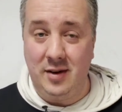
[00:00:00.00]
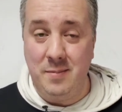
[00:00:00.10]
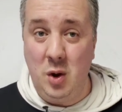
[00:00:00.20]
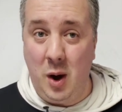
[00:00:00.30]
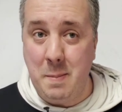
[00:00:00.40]

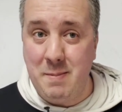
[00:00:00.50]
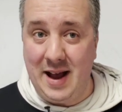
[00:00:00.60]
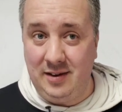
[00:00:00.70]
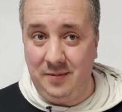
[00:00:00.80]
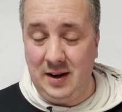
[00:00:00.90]
I'm not a
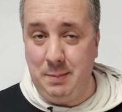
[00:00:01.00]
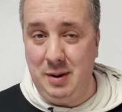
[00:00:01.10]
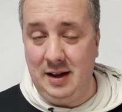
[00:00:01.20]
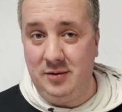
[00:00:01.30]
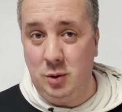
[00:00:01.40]
massively
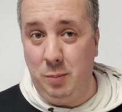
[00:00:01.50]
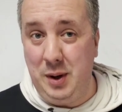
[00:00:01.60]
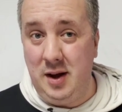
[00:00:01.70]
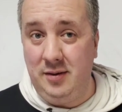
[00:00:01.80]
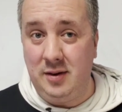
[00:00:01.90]
political
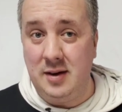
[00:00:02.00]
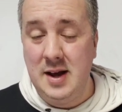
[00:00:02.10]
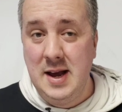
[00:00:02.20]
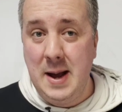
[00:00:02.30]
person,